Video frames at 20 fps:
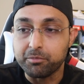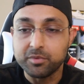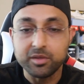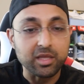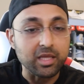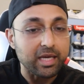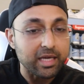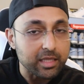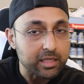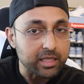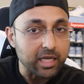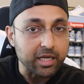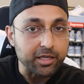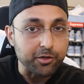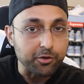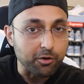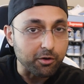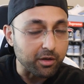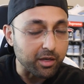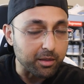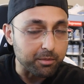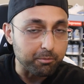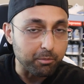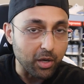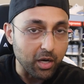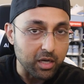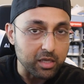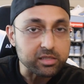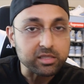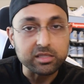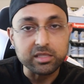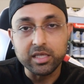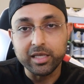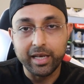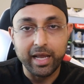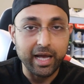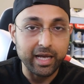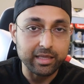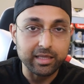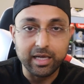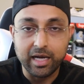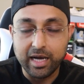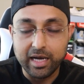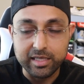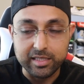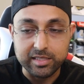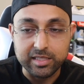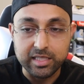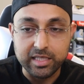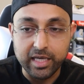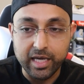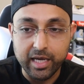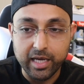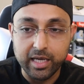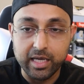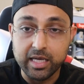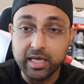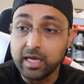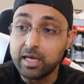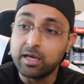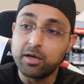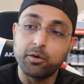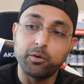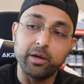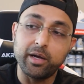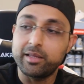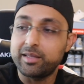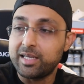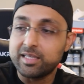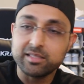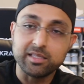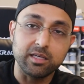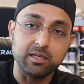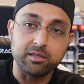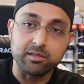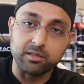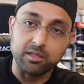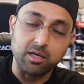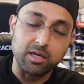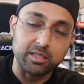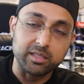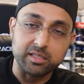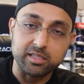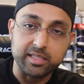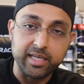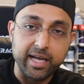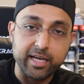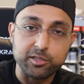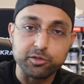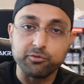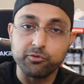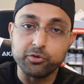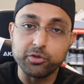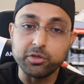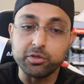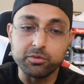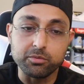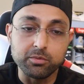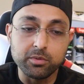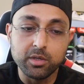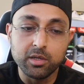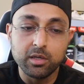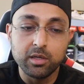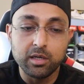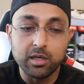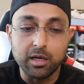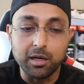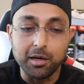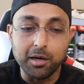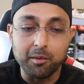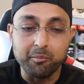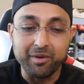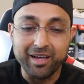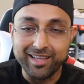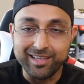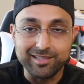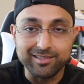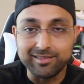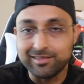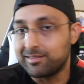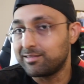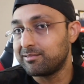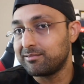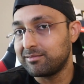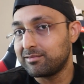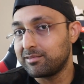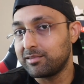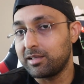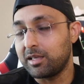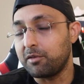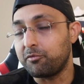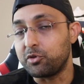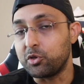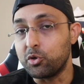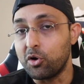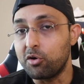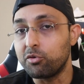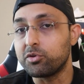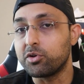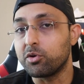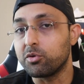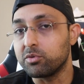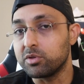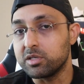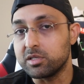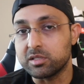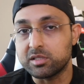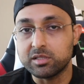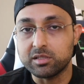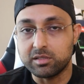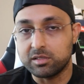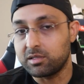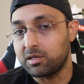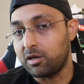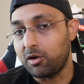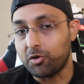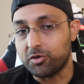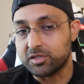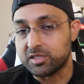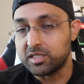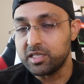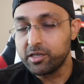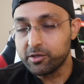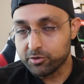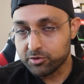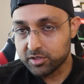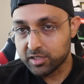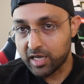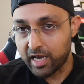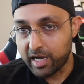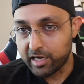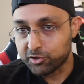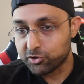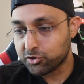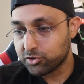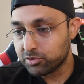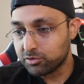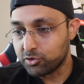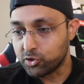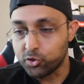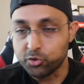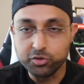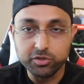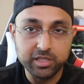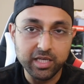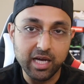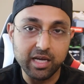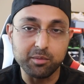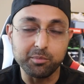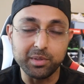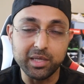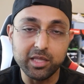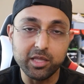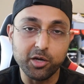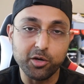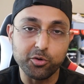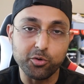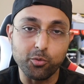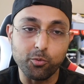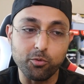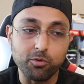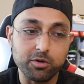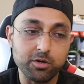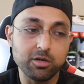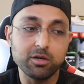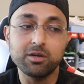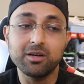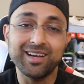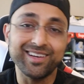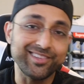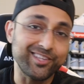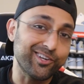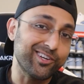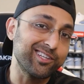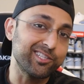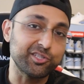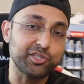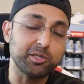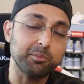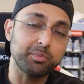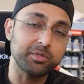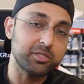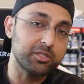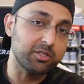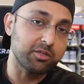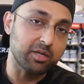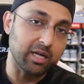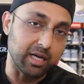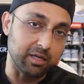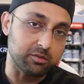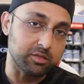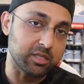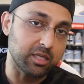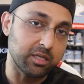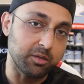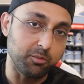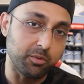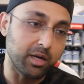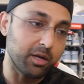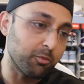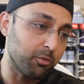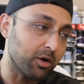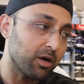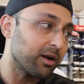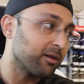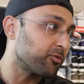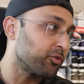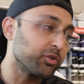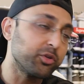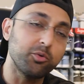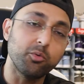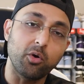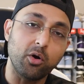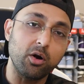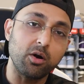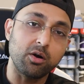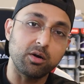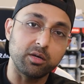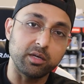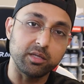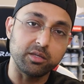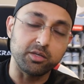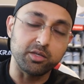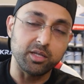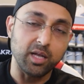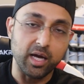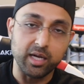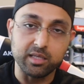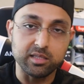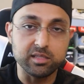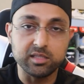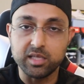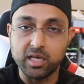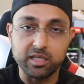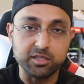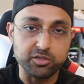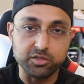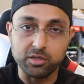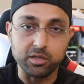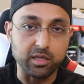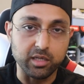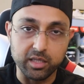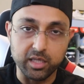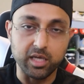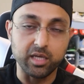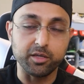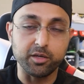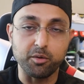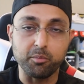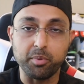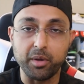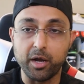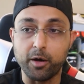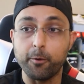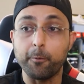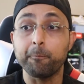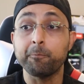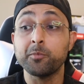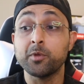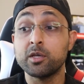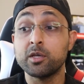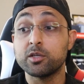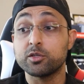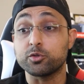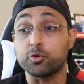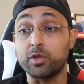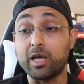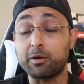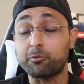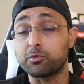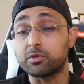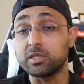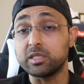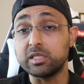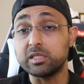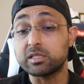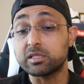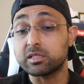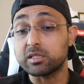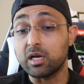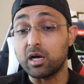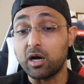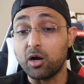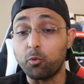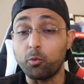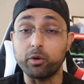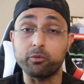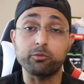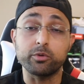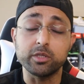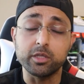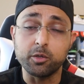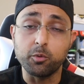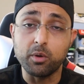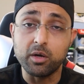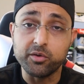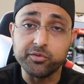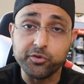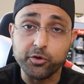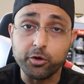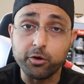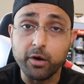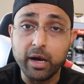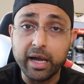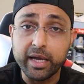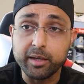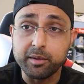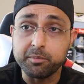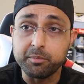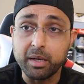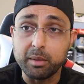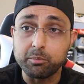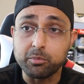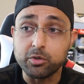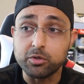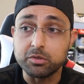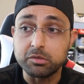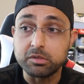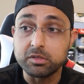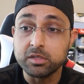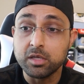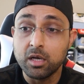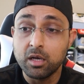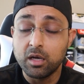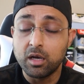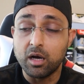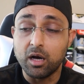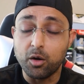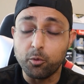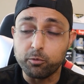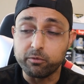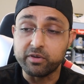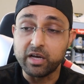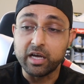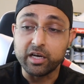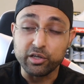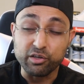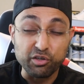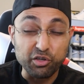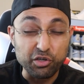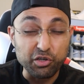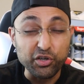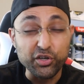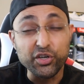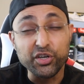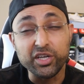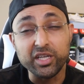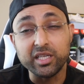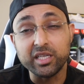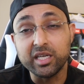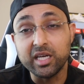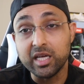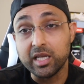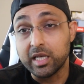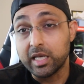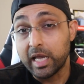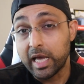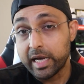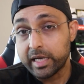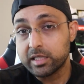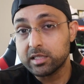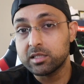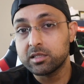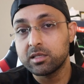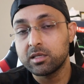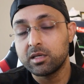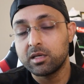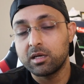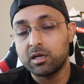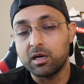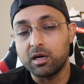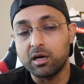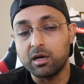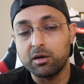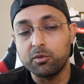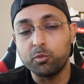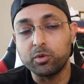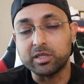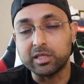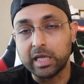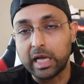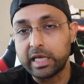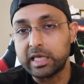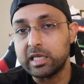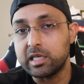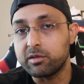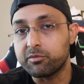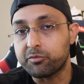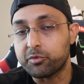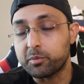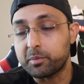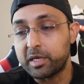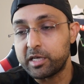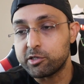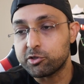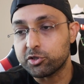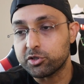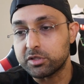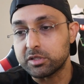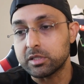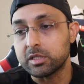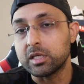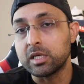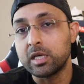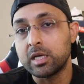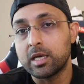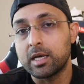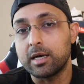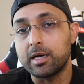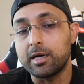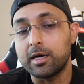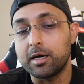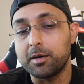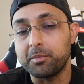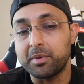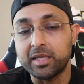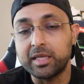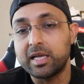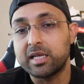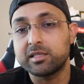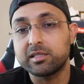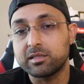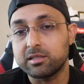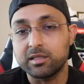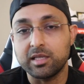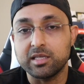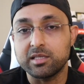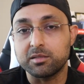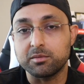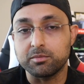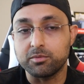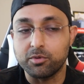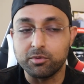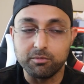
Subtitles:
think that you're in Boston at the ICA, and that's gonna unlock the stash for you. And if you don't know this, on a sneaker stash, you just got to be there to order, and they're going to ship it to your house anyway. Wherever you are in the United States, you're going to get your pair. So that release went really well for Kraken members. We've got a good connect with Nike information, and that's